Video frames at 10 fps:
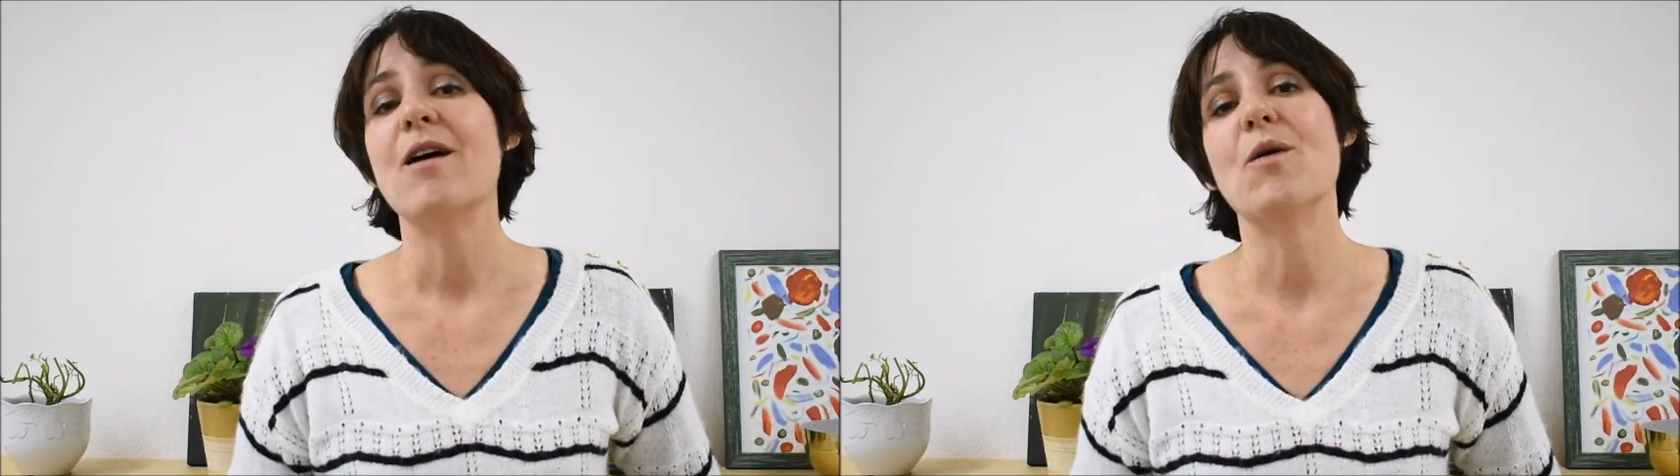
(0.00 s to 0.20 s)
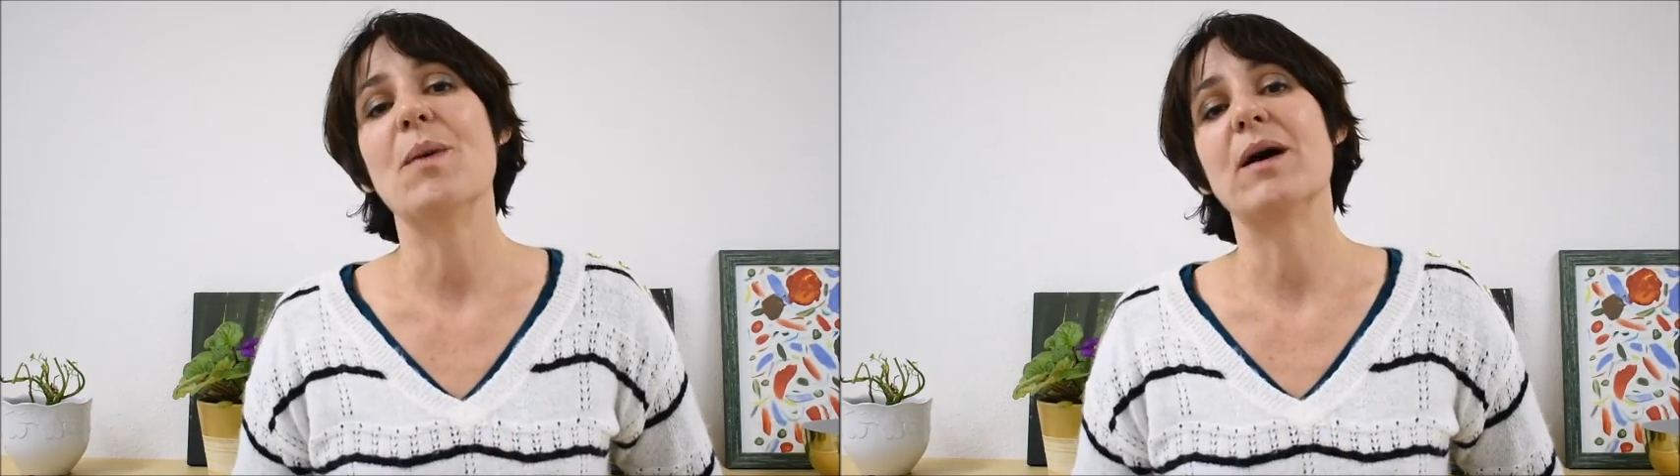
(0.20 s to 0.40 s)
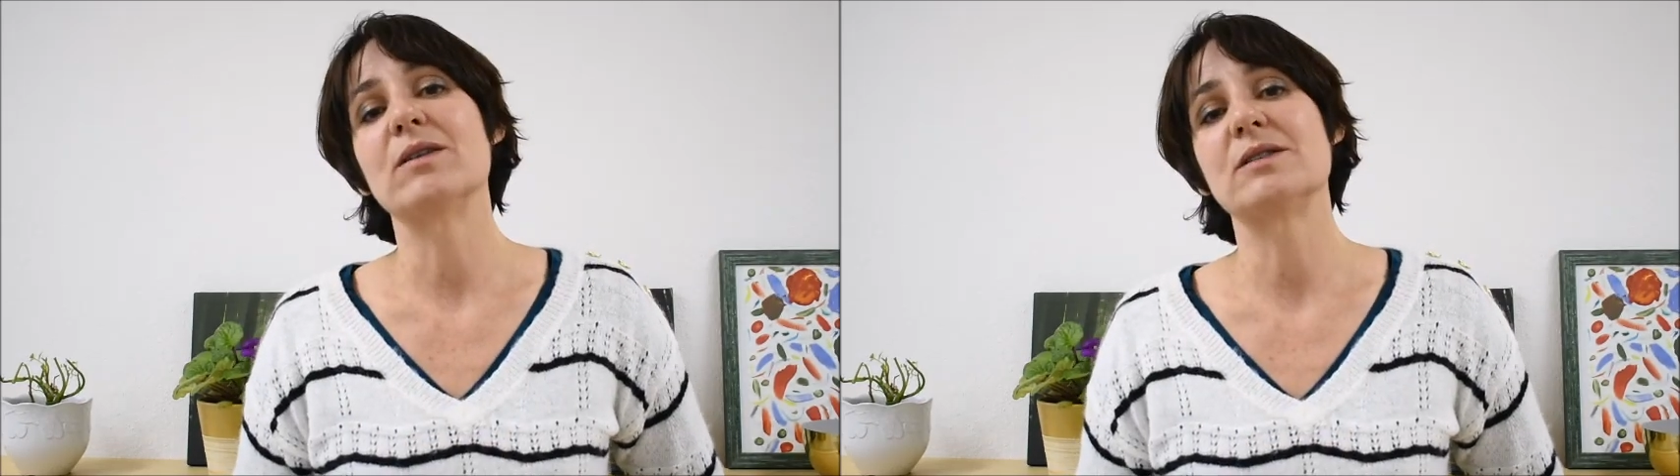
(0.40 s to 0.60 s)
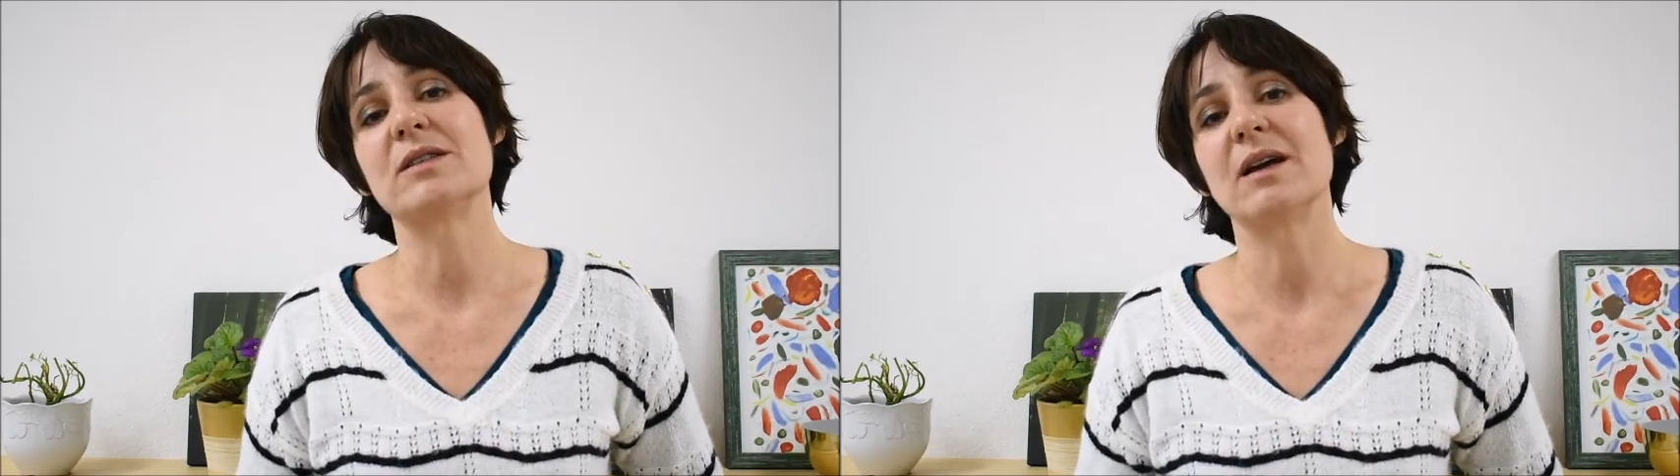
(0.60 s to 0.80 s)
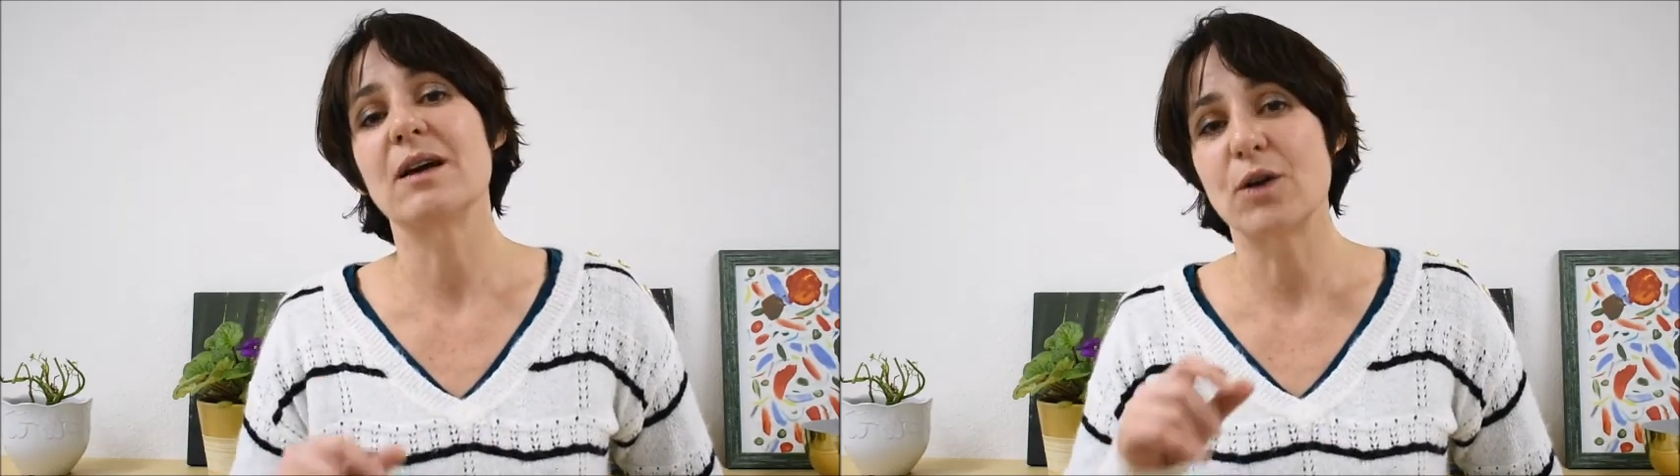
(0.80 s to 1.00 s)
about
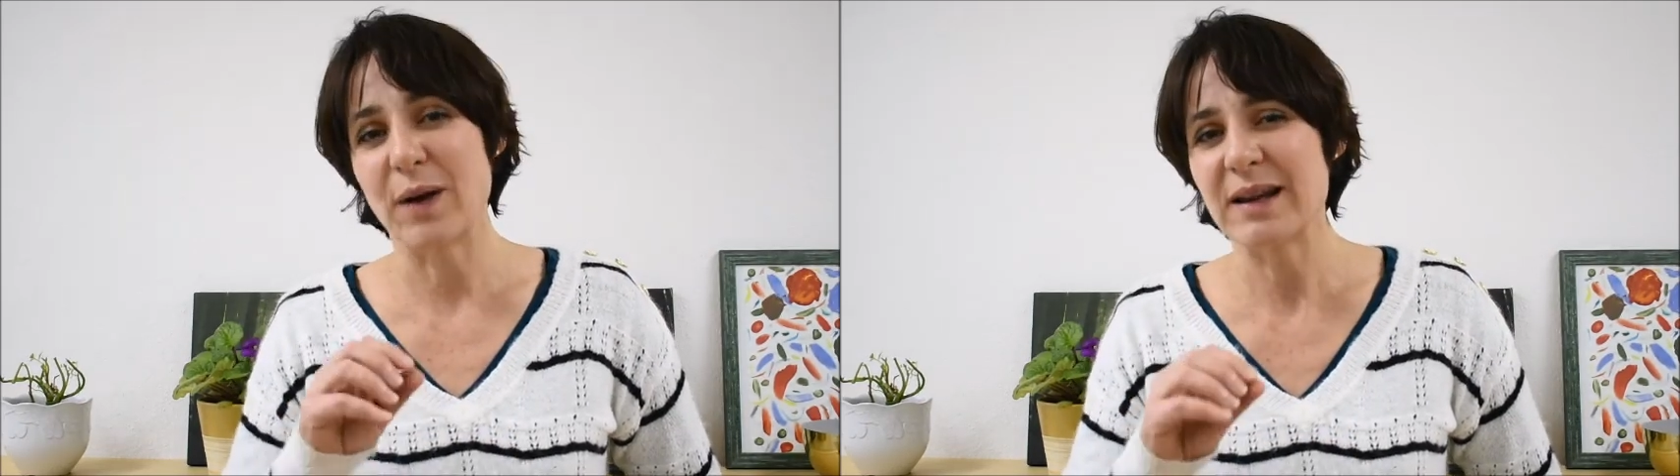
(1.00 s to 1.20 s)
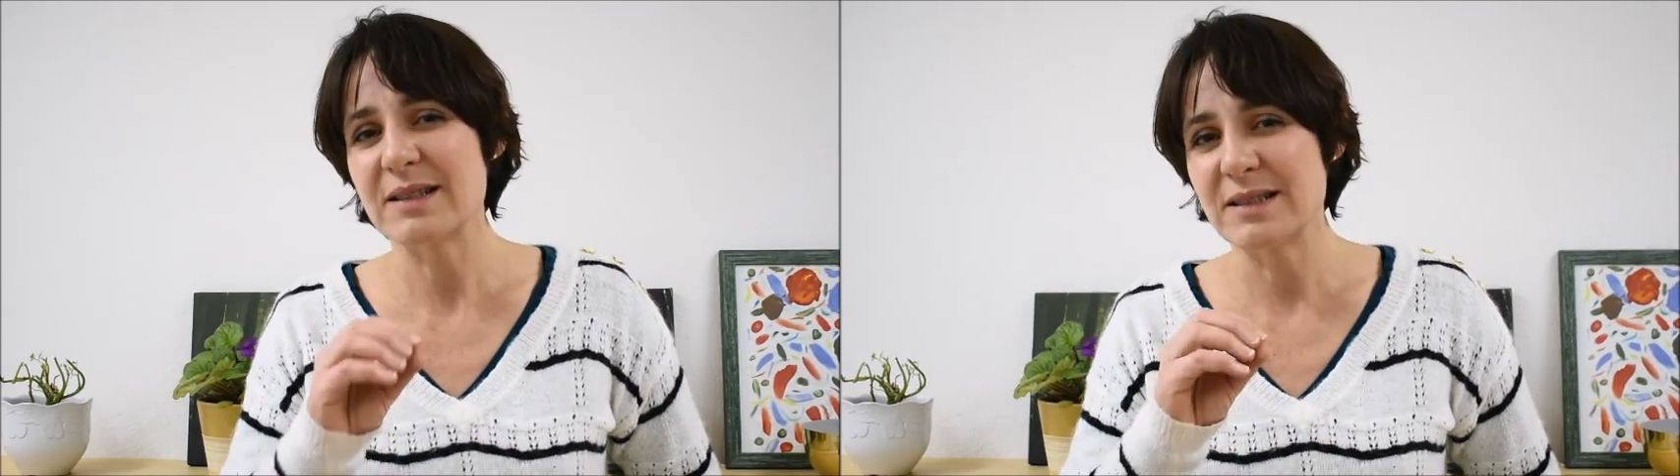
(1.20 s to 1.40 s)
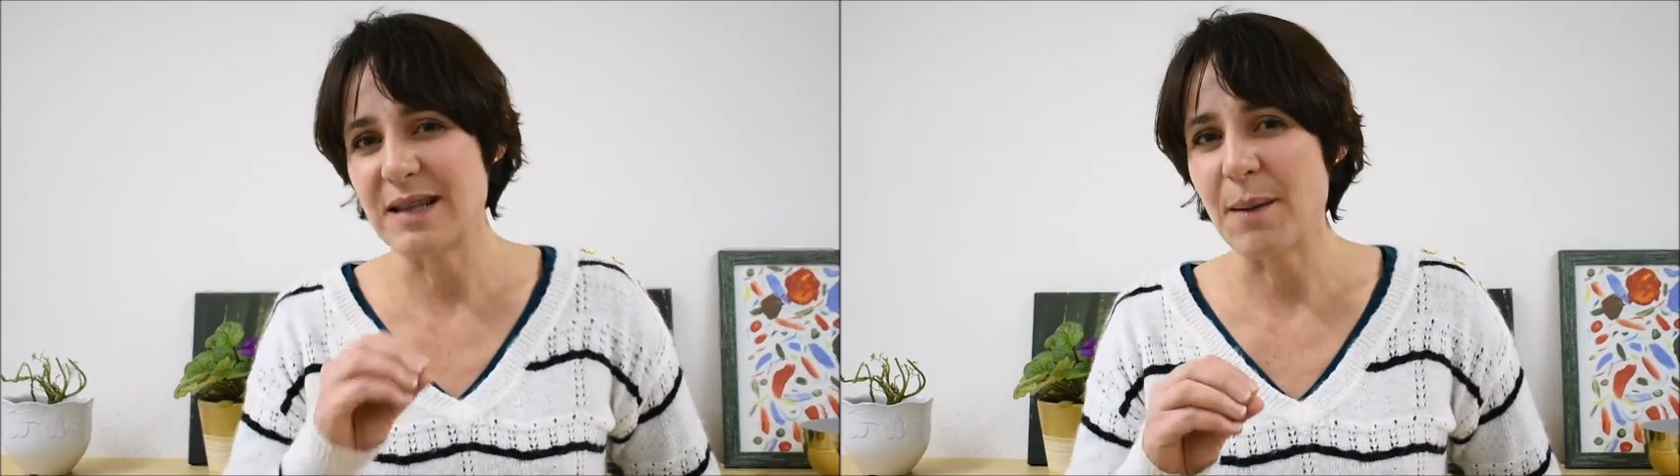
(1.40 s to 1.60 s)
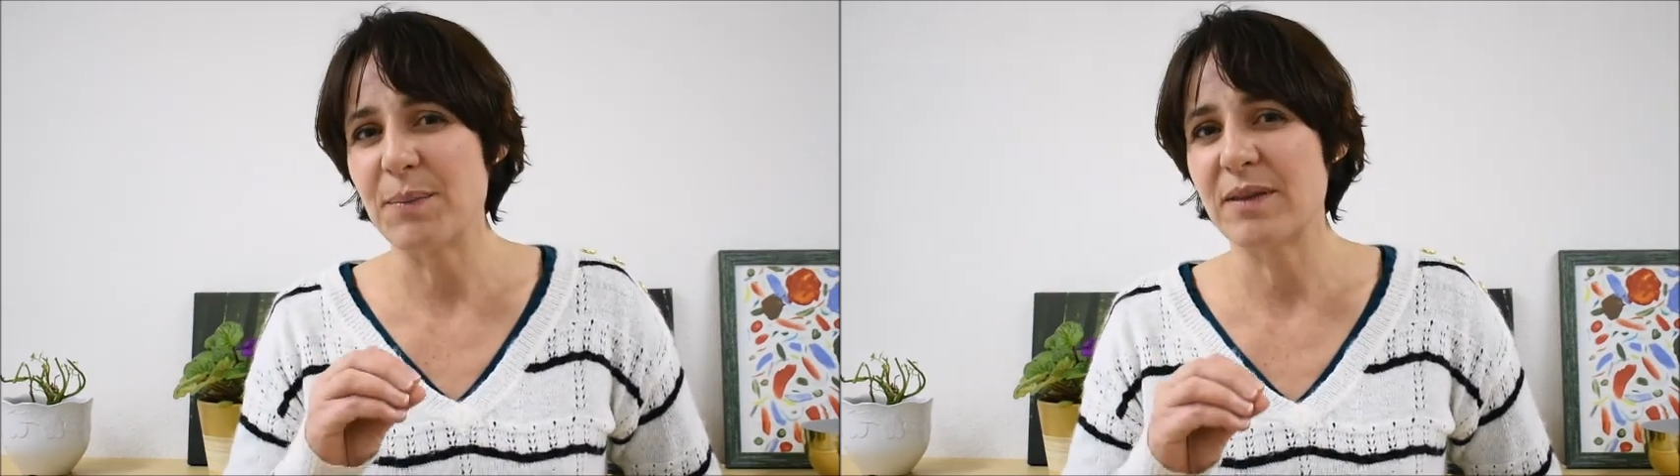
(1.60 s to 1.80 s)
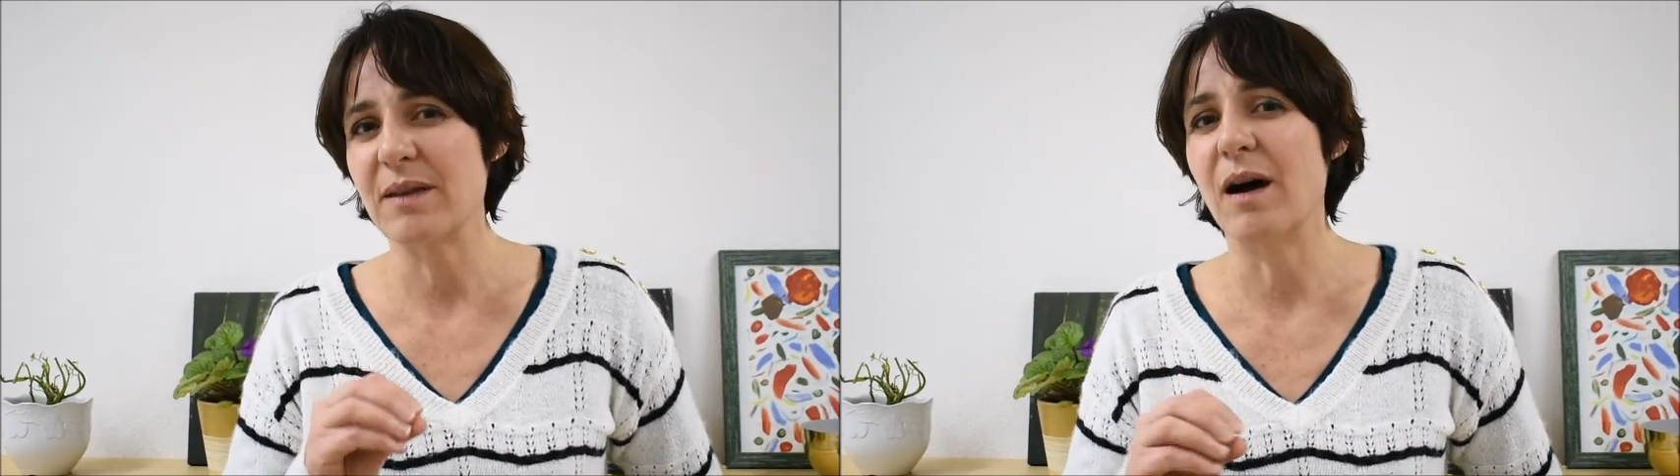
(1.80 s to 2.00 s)
great
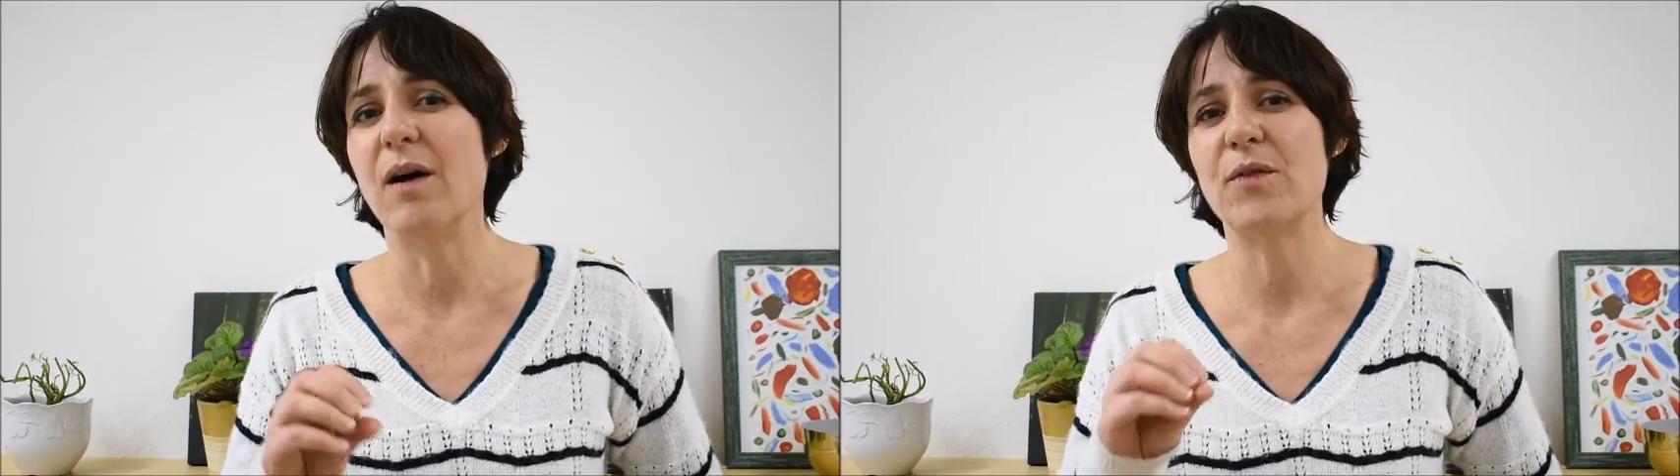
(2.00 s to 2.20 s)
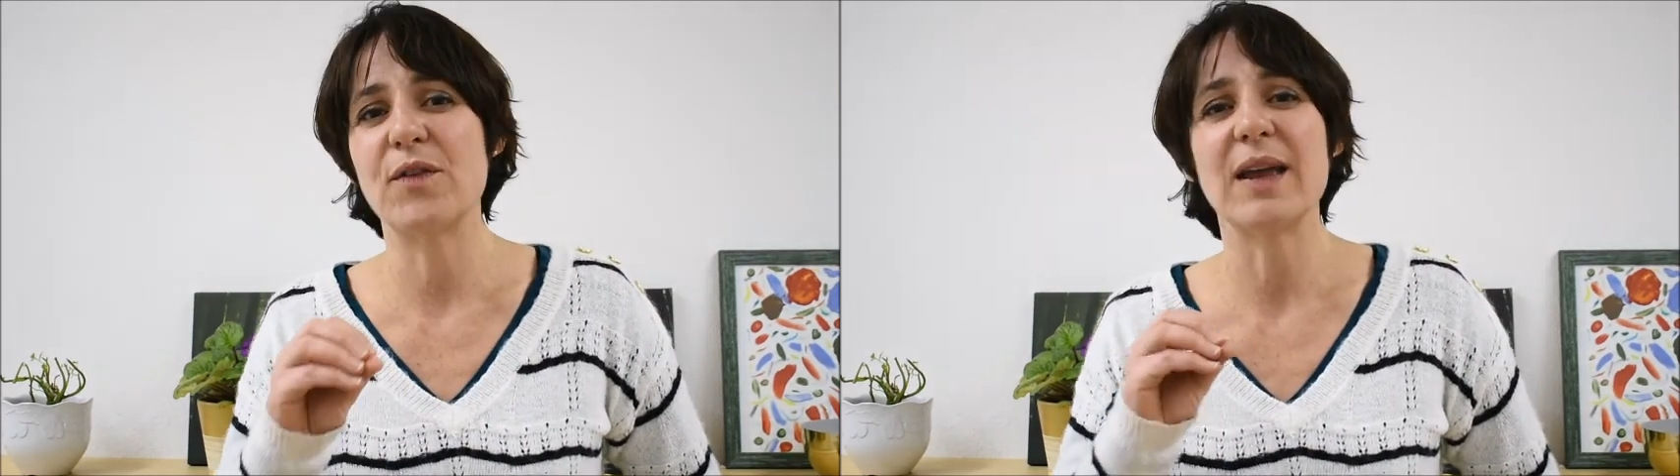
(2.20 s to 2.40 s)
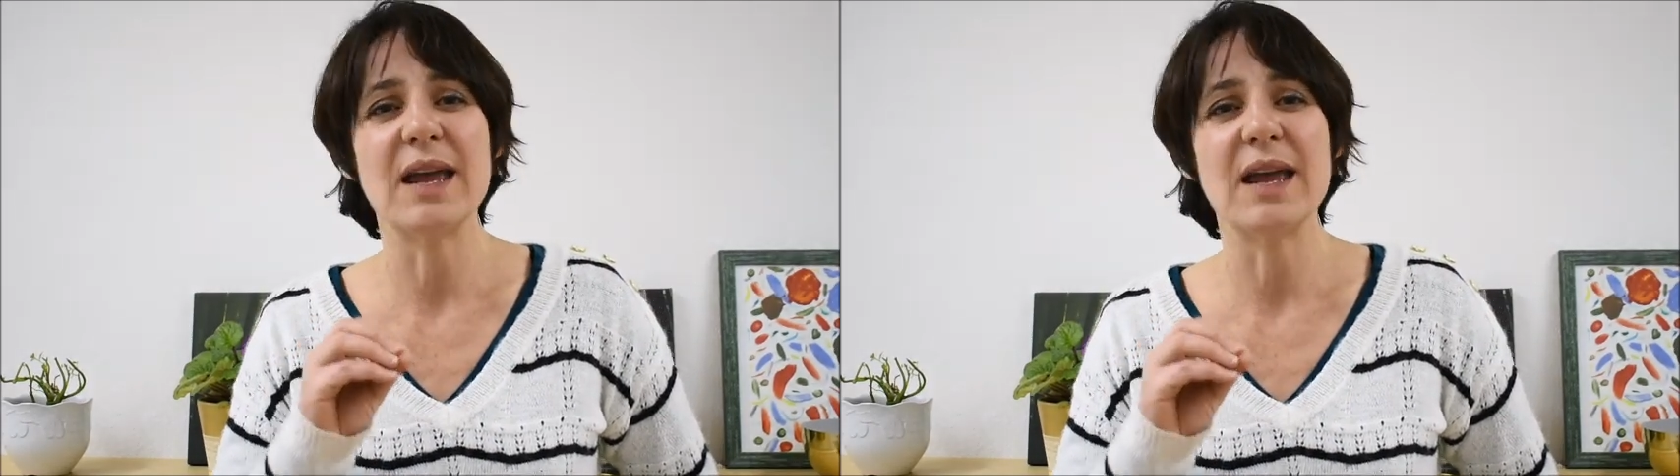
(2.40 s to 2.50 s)
depth of